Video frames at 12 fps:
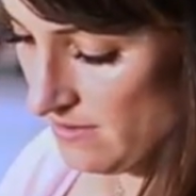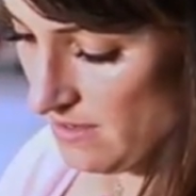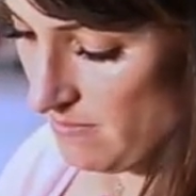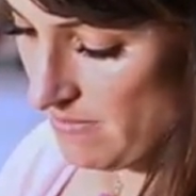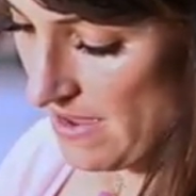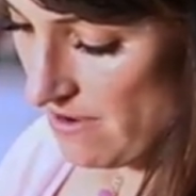
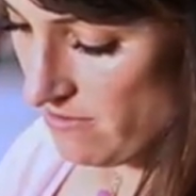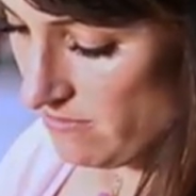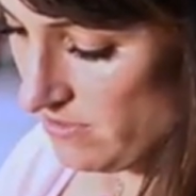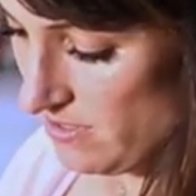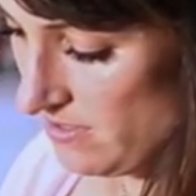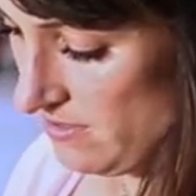
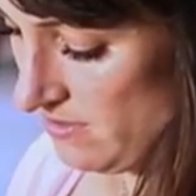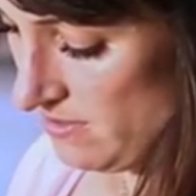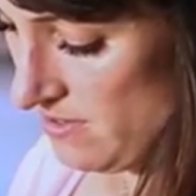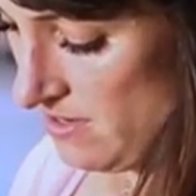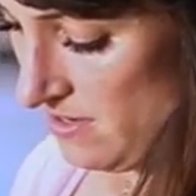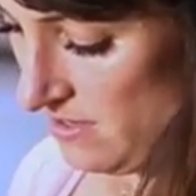about.
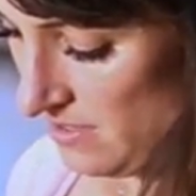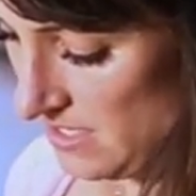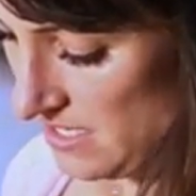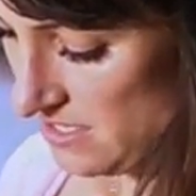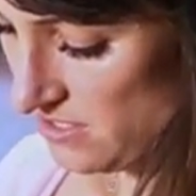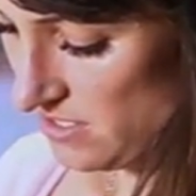
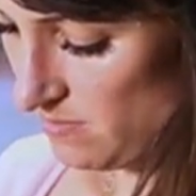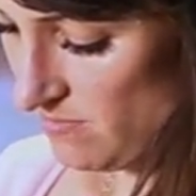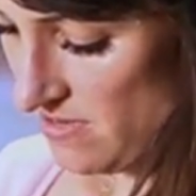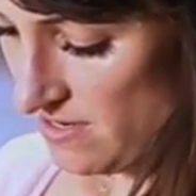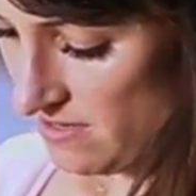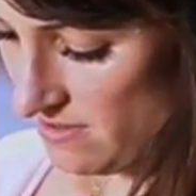Again, just
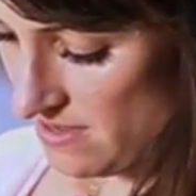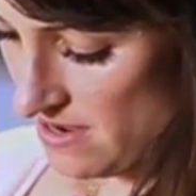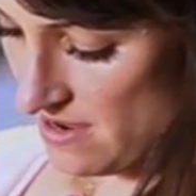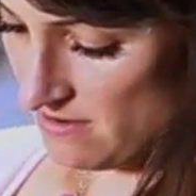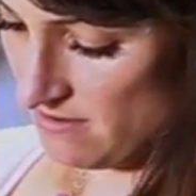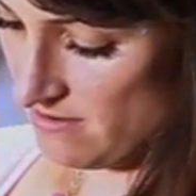sprinkle
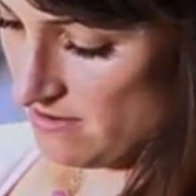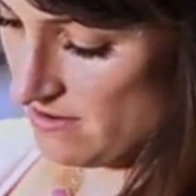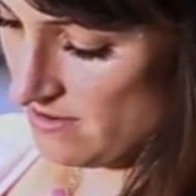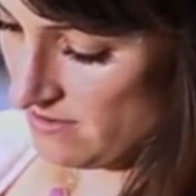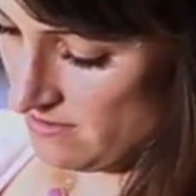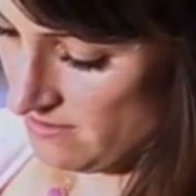that
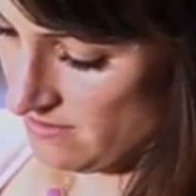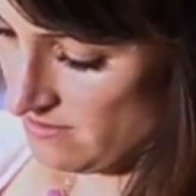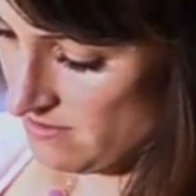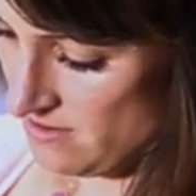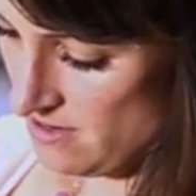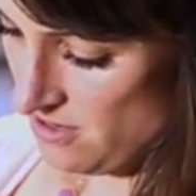on
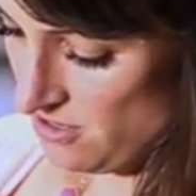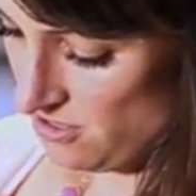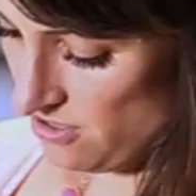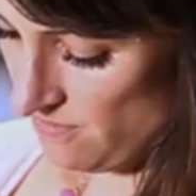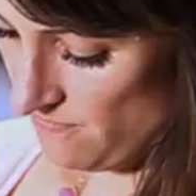your